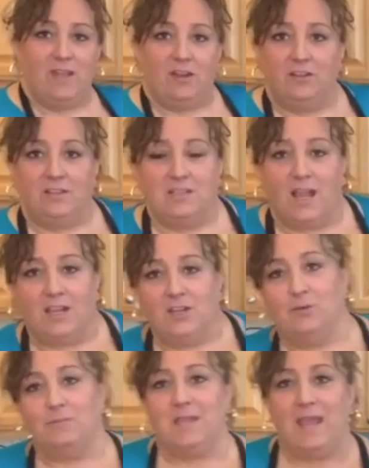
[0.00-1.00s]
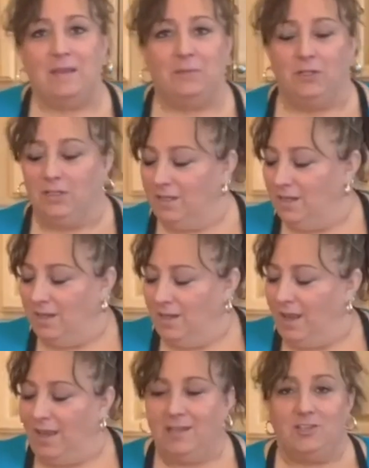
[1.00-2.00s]
on the dining room table,
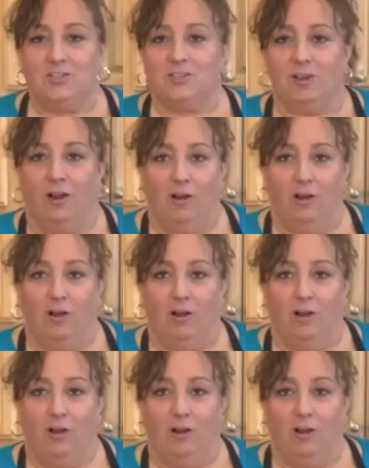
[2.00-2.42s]
and it just